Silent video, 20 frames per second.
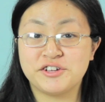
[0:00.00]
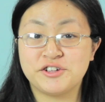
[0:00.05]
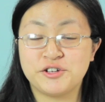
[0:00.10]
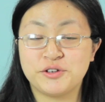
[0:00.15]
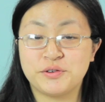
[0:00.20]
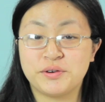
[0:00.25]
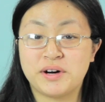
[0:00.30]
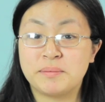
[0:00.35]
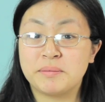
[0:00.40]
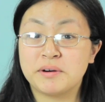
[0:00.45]

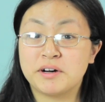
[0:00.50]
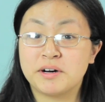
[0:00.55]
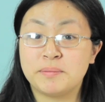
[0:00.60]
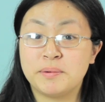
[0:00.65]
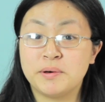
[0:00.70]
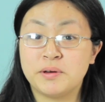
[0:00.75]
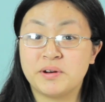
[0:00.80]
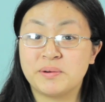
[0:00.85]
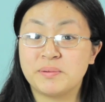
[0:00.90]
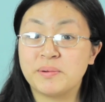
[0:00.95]
Chiu. I'm a
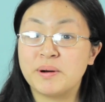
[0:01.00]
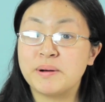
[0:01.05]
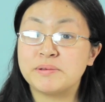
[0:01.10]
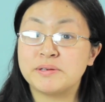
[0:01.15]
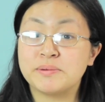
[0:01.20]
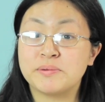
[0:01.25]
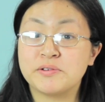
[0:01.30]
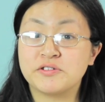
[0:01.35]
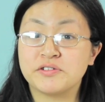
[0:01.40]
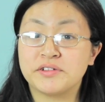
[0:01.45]
computer web
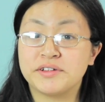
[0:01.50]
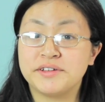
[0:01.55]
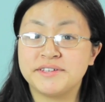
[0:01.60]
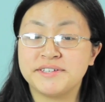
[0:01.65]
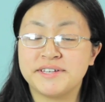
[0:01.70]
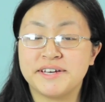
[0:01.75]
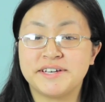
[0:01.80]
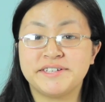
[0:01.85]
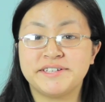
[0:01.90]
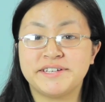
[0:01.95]

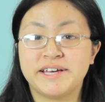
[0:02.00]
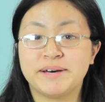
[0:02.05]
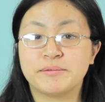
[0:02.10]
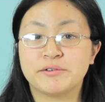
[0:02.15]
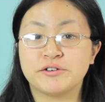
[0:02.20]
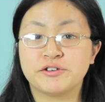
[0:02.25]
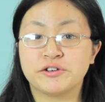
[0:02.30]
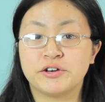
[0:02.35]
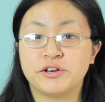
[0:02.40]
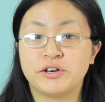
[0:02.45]
specialist and today I'm
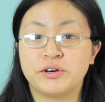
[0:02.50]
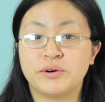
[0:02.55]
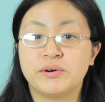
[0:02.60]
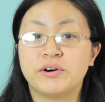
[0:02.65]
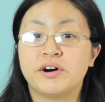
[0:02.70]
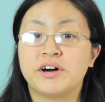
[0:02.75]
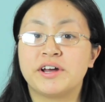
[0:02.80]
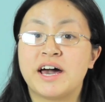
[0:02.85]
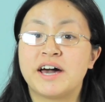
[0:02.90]
going to show you on